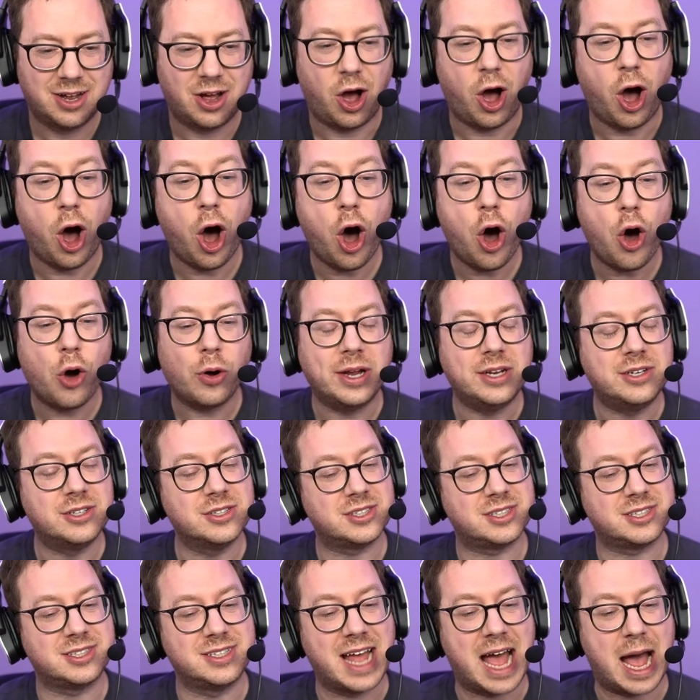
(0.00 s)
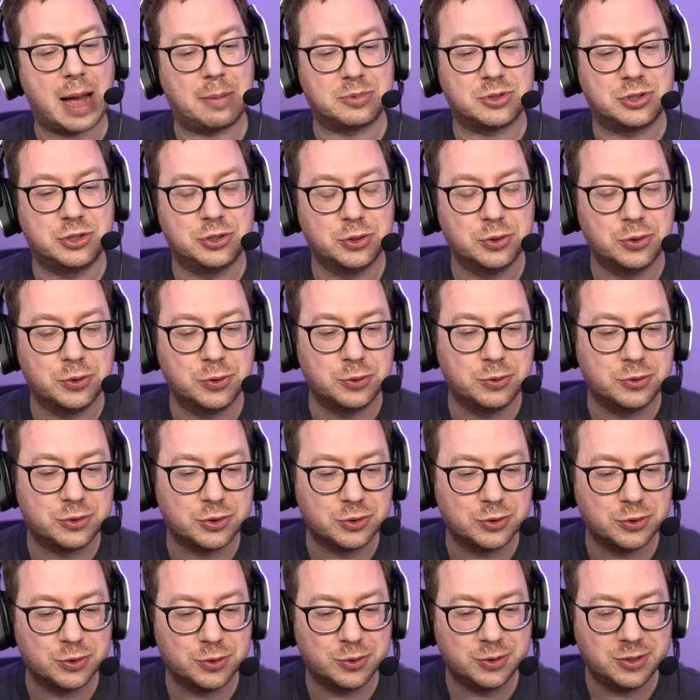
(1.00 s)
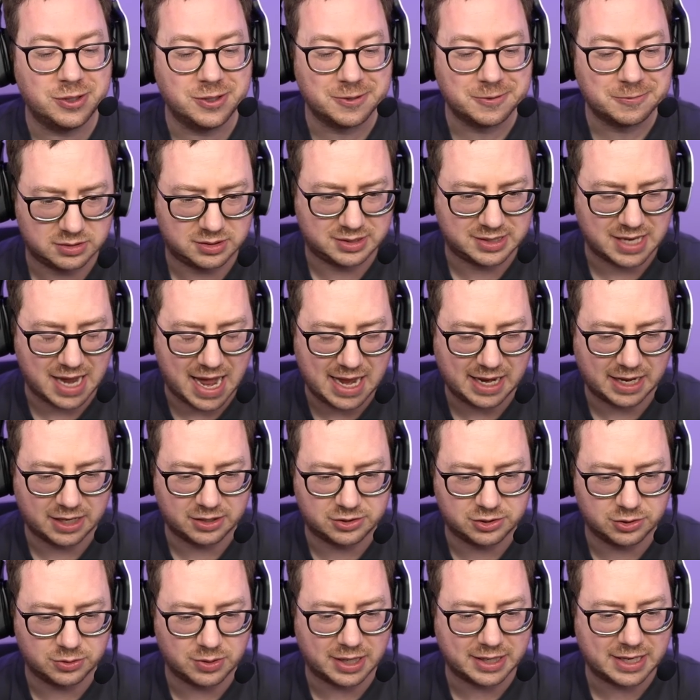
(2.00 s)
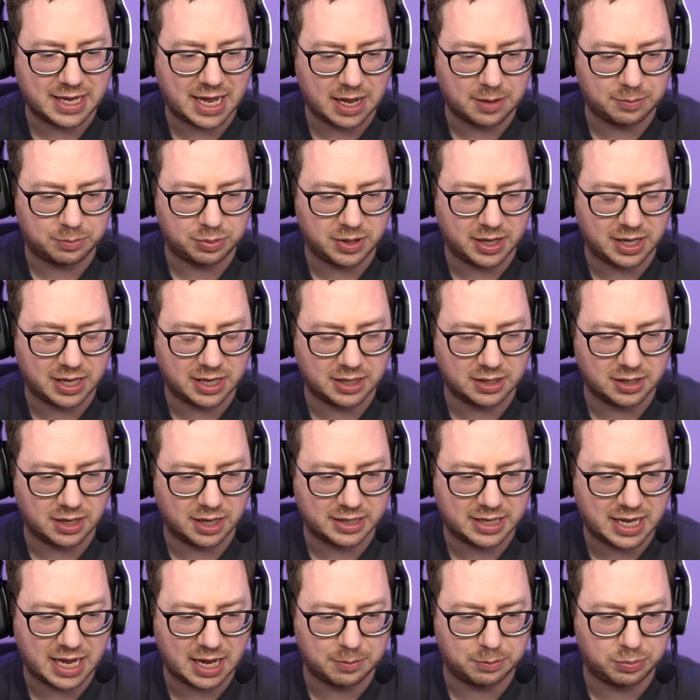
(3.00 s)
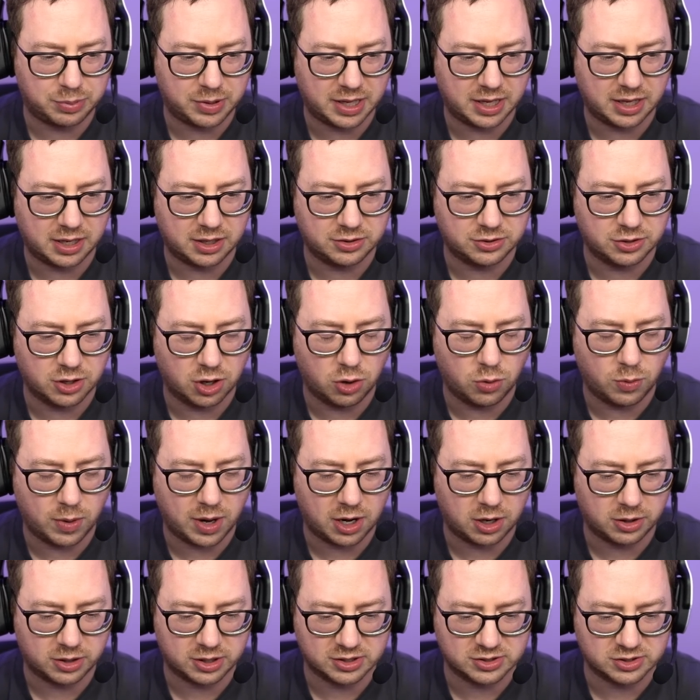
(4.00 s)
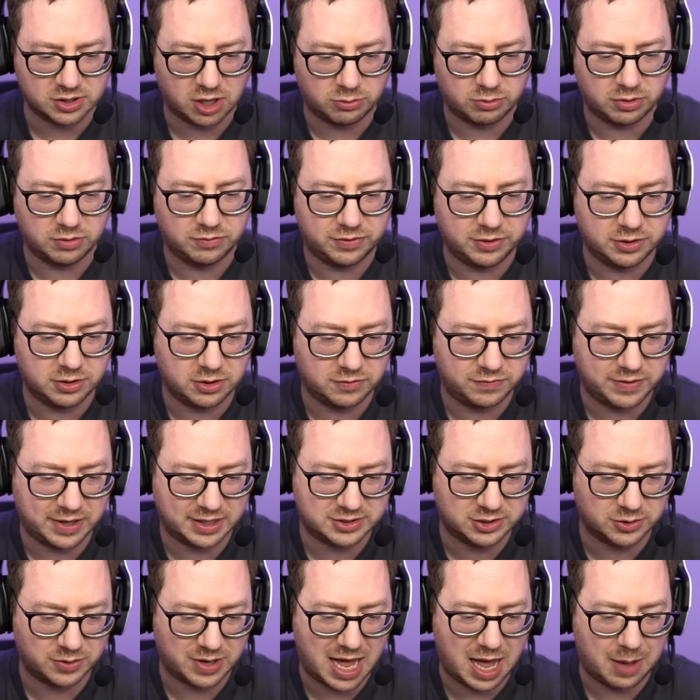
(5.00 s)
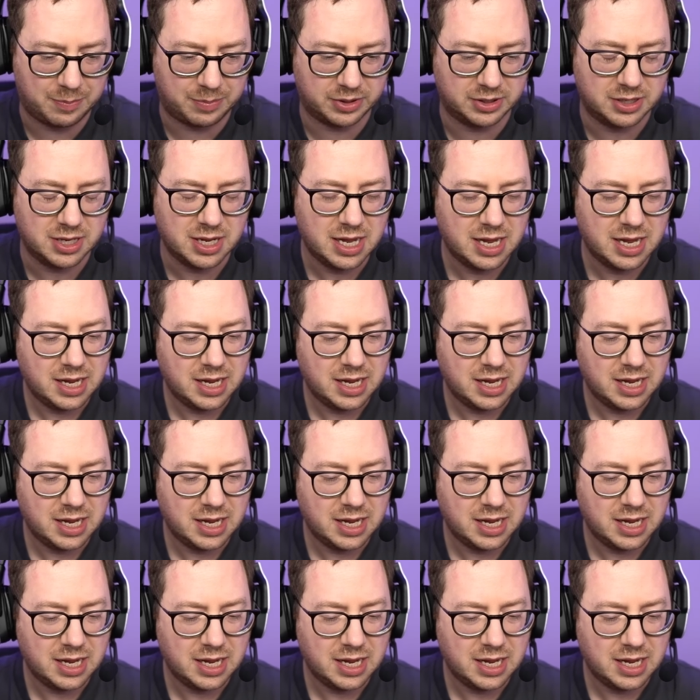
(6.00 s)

Oh, he just snapped too, dude. Dang it, dude, I can't play, I can't play Knowhere because on reveal effects don't happen.